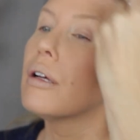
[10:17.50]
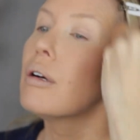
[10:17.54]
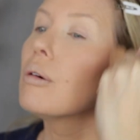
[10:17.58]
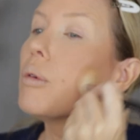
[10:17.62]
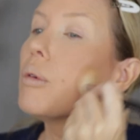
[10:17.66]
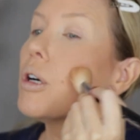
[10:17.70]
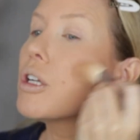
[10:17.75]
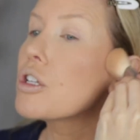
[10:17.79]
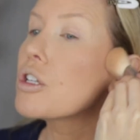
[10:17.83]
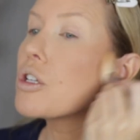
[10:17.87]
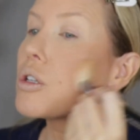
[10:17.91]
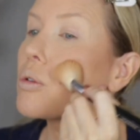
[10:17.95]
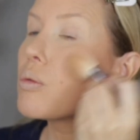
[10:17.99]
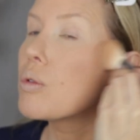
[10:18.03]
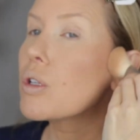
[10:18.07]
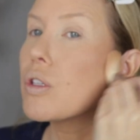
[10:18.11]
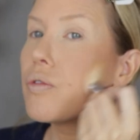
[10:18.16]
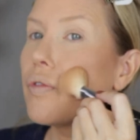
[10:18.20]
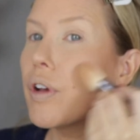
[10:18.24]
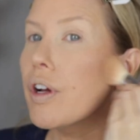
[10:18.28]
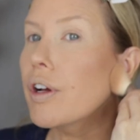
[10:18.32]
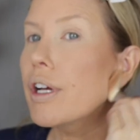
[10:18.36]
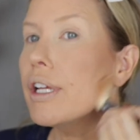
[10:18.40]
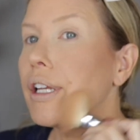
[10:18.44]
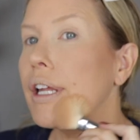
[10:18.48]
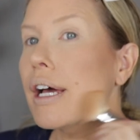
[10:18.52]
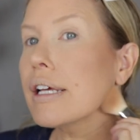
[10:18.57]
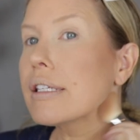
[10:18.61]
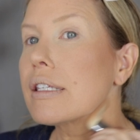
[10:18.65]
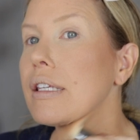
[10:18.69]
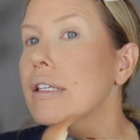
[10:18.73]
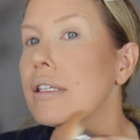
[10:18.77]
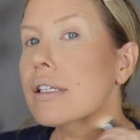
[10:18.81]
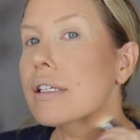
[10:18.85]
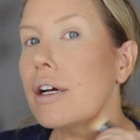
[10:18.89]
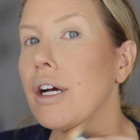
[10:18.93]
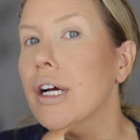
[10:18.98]
which was very
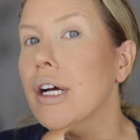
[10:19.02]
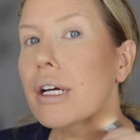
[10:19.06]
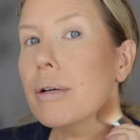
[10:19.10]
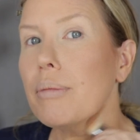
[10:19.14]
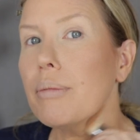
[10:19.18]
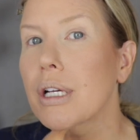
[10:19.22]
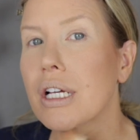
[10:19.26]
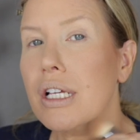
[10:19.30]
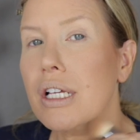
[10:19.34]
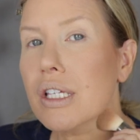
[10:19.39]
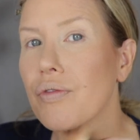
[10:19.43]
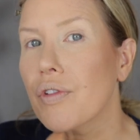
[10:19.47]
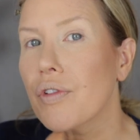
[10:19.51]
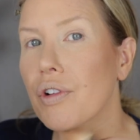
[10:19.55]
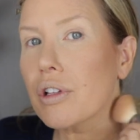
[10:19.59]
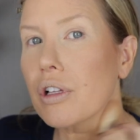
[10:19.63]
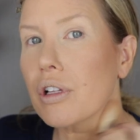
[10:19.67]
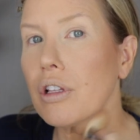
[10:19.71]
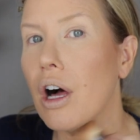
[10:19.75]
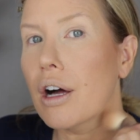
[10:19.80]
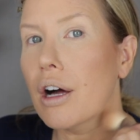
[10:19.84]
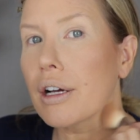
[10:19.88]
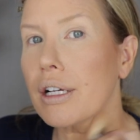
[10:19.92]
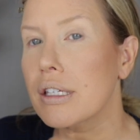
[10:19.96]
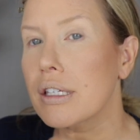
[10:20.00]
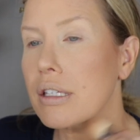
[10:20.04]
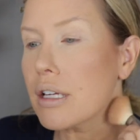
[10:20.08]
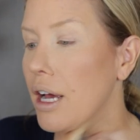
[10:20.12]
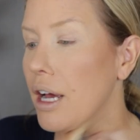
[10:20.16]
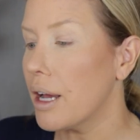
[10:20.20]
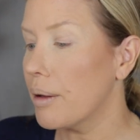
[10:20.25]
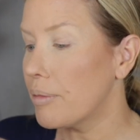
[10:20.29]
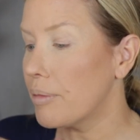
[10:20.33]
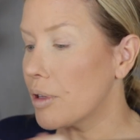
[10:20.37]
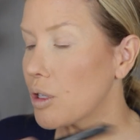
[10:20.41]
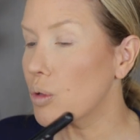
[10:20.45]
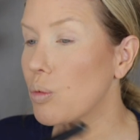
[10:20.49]
necessary because for the longest
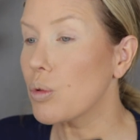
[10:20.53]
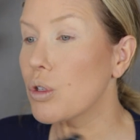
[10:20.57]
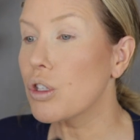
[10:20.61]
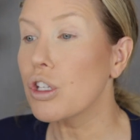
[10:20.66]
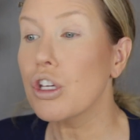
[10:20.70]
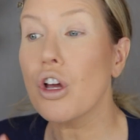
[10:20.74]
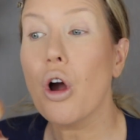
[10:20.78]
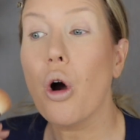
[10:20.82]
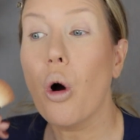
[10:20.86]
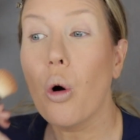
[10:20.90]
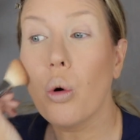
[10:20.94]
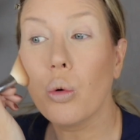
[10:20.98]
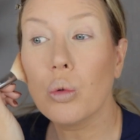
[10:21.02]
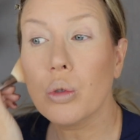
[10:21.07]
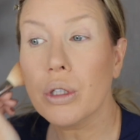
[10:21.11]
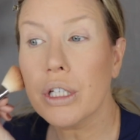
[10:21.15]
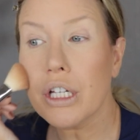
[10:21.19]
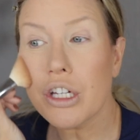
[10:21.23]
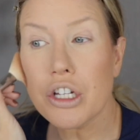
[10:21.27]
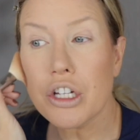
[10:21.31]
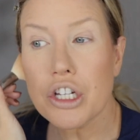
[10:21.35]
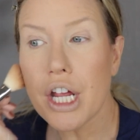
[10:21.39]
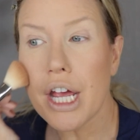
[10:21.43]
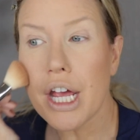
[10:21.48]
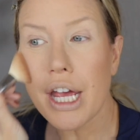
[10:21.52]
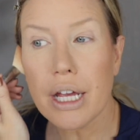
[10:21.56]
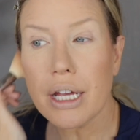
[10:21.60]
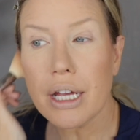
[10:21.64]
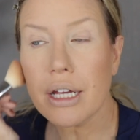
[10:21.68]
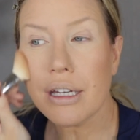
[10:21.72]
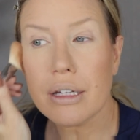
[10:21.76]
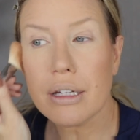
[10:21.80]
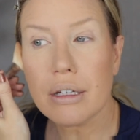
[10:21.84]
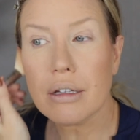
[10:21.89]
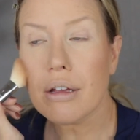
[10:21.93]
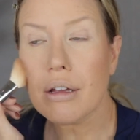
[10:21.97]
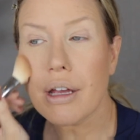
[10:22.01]
time this was the only
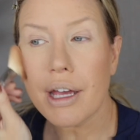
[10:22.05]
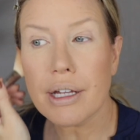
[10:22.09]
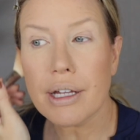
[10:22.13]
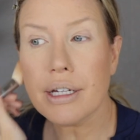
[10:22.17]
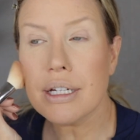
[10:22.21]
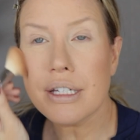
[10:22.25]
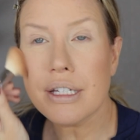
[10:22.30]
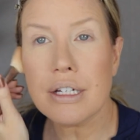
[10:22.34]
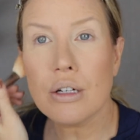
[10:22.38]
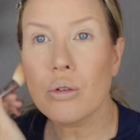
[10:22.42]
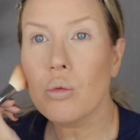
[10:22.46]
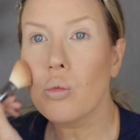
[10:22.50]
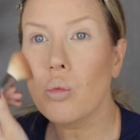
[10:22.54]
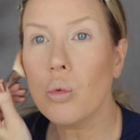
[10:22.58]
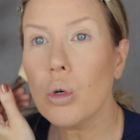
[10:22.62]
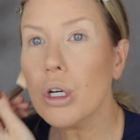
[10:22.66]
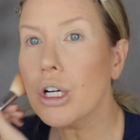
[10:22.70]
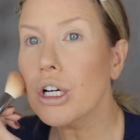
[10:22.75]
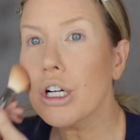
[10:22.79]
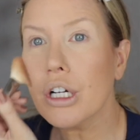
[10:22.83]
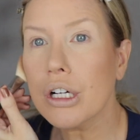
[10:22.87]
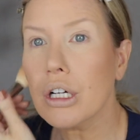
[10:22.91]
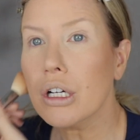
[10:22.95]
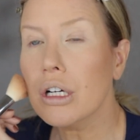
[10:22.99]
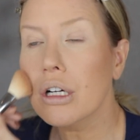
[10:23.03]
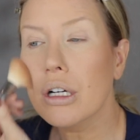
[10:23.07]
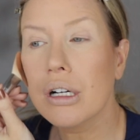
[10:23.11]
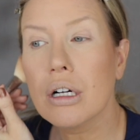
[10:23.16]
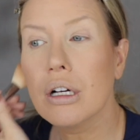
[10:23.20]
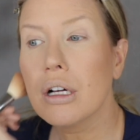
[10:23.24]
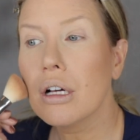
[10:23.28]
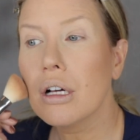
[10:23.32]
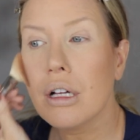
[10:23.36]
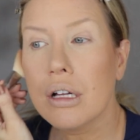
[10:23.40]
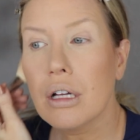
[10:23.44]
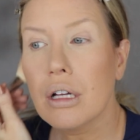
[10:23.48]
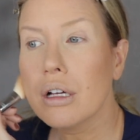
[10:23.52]
shade and it didn't work
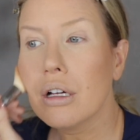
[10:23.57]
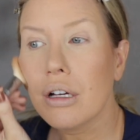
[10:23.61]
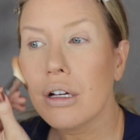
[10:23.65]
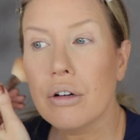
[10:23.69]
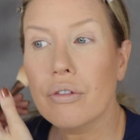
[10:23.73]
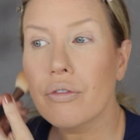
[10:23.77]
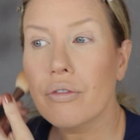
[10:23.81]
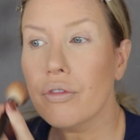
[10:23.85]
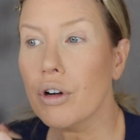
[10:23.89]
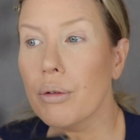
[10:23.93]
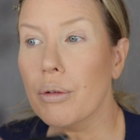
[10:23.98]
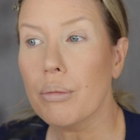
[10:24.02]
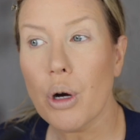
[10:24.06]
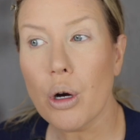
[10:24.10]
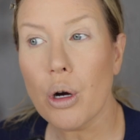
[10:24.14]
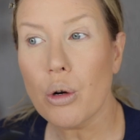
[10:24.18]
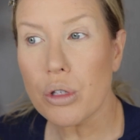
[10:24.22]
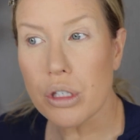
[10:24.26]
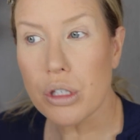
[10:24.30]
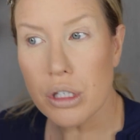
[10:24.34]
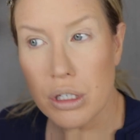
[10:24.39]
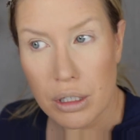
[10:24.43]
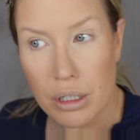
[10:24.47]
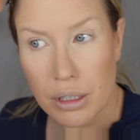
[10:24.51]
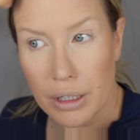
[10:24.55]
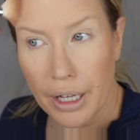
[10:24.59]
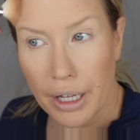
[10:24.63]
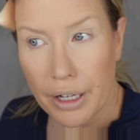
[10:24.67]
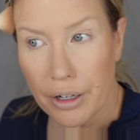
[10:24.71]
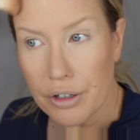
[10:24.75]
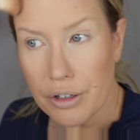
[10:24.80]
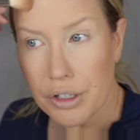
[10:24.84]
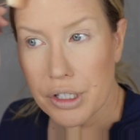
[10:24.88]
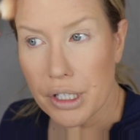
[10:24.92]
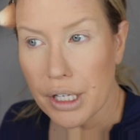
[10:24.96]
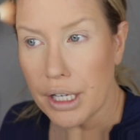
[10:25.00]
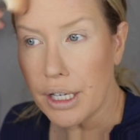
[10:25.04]
for most
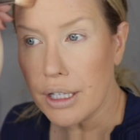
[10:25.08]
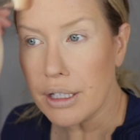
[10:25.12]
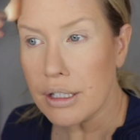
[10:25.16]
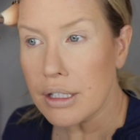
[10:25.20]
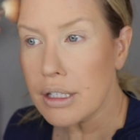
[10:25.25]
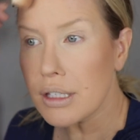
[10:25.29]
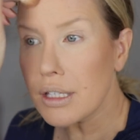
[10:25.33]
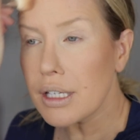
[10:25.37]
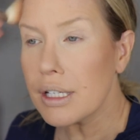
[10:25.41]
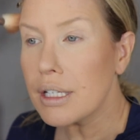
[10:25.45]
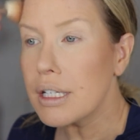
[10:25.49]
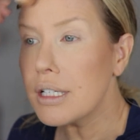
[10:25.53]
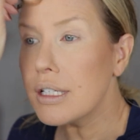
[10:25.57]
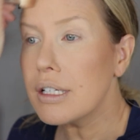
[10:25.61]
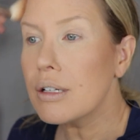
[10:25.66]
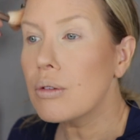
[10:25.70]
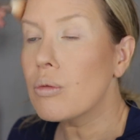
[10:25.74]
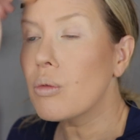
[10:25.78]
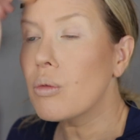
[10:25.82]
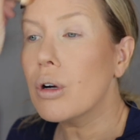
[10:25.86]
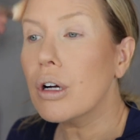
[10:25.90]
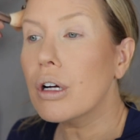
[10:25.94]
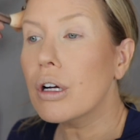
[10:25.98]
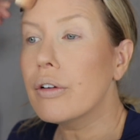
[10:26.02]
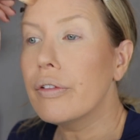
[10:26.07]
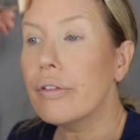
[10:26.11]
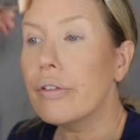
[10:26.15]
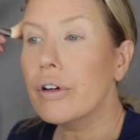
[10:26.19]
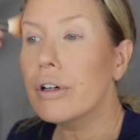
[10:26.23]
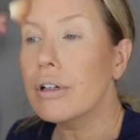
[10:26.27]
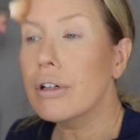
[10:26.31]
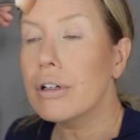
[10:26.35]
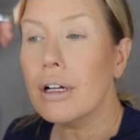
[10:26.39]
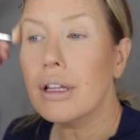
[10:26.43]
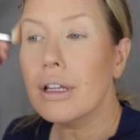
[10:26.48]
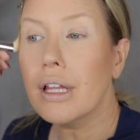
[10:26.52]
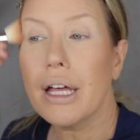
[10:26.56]
lighter skins and it didn't work
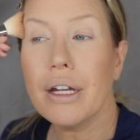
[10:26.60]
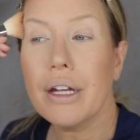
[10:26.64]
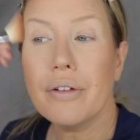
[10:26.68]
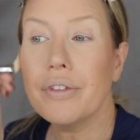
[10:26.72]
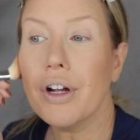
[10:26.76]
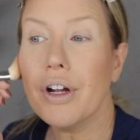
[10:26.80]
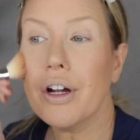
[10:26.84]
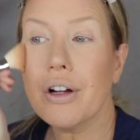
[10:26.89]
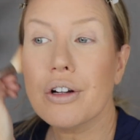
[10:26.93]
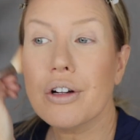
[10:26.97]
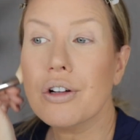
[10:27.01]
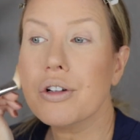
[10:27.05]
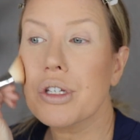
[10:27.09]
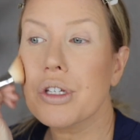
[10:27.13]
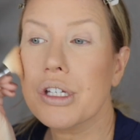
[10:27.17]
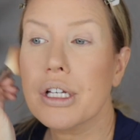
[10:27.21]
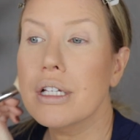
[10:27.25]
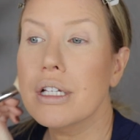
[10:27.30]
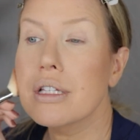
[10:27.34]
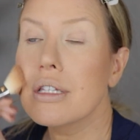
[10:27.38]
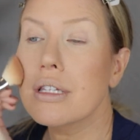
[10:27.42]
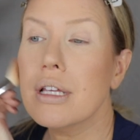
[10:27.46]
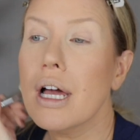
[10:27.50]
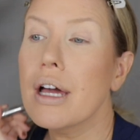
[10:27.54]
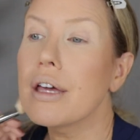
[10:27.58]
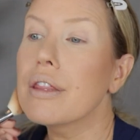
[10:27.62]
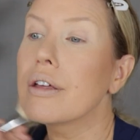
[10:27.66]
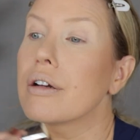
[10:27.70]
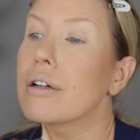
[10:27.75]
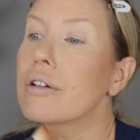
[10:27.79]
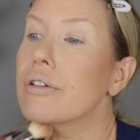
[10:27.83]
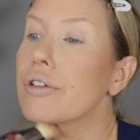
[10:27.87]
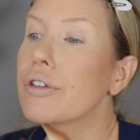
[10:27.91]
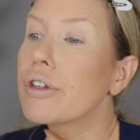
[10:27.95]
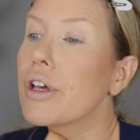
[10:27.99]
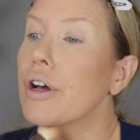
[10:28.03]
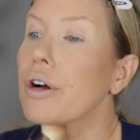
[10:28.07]
for a lot of darker skins
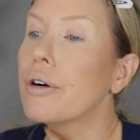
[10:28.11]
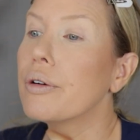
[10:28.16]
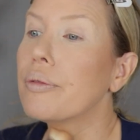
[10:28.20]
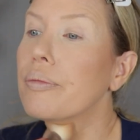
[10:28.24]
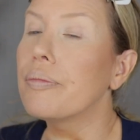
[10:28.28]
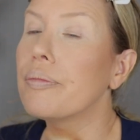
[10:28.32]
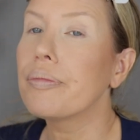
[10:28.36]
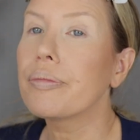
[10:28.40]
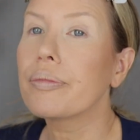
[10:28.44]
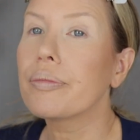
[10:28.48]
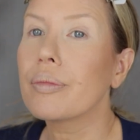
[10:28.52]
either. So